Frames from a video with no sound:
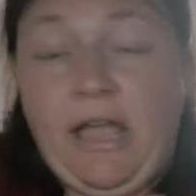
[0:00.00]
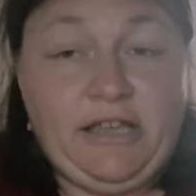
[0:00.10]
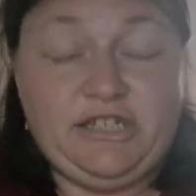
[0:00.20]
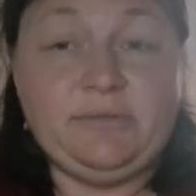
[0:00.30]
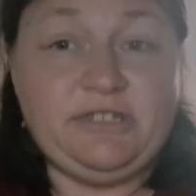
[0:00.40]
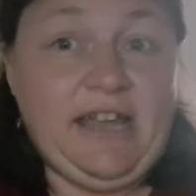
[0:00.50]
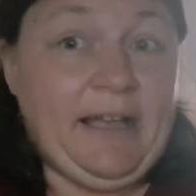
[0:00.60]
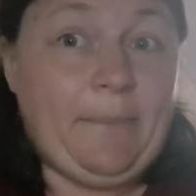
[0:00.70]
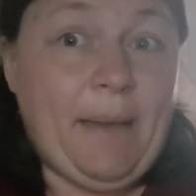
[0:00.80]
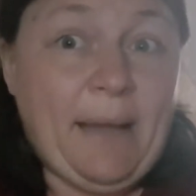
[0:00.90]
She was
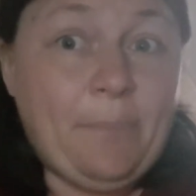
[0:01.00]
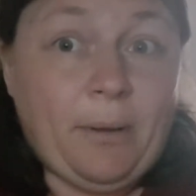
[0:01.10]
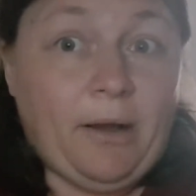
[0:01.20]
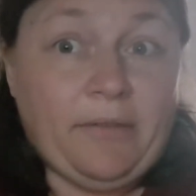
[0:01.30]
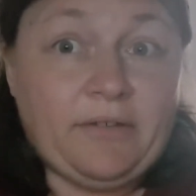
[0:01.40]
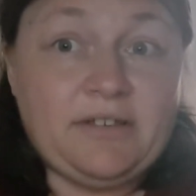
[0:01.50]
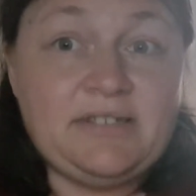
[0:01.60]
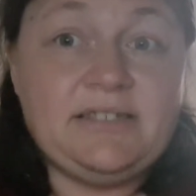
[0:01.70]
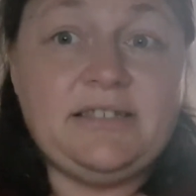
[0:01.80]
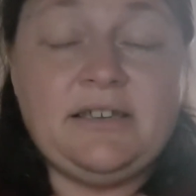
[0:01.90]
taken back by
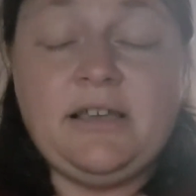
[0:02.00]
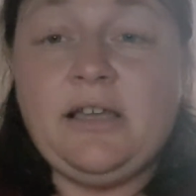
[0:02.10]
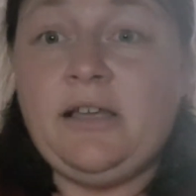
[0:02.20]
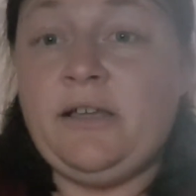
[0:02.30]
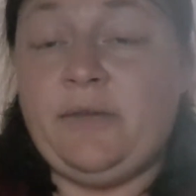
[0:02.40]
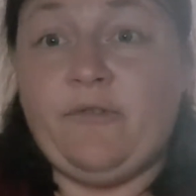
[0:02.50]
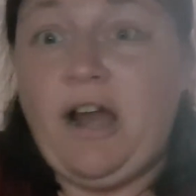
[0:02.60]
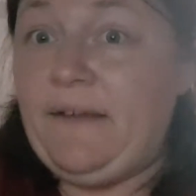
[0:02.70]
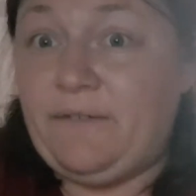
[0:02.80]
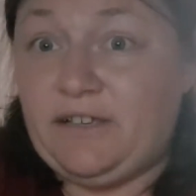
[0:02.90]
this, and
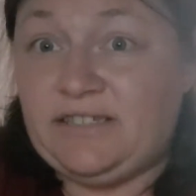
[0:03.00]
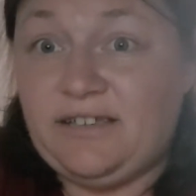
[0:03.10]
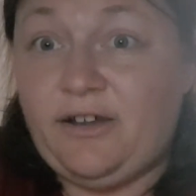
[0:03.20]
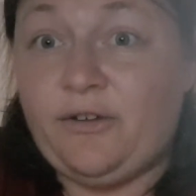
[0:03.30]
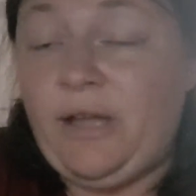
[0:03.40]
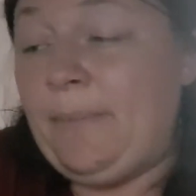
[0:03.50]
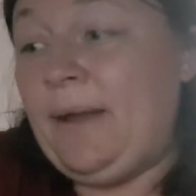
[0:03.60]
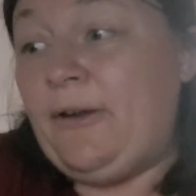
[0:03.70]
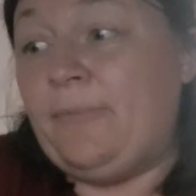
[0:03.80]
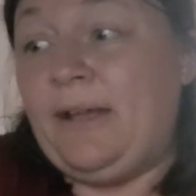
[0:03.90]
rightfully so, and
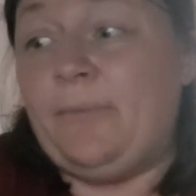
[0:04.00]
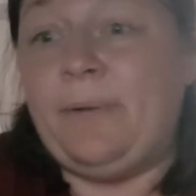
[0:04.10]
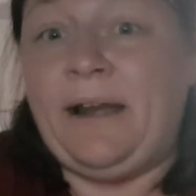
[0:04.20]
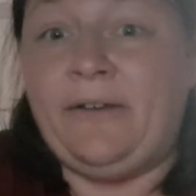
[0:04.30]
Mary Bell